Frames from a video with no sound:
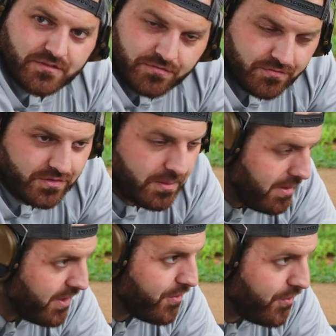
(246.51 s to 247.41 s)
of the
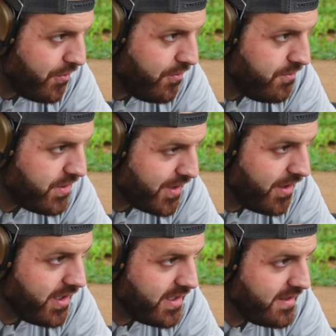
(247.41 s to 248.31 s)
barrel, the
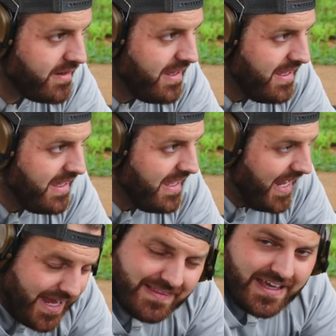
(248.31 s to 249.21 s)
gun,
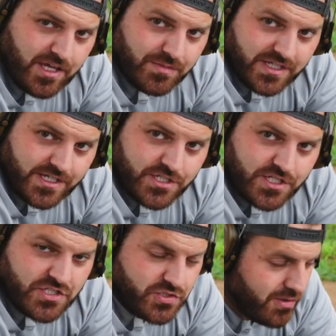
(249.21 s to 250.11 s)
and the
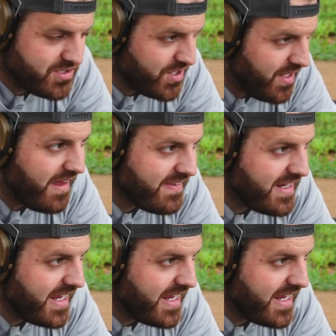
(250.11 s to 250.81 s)
ammunition, so it's a lot that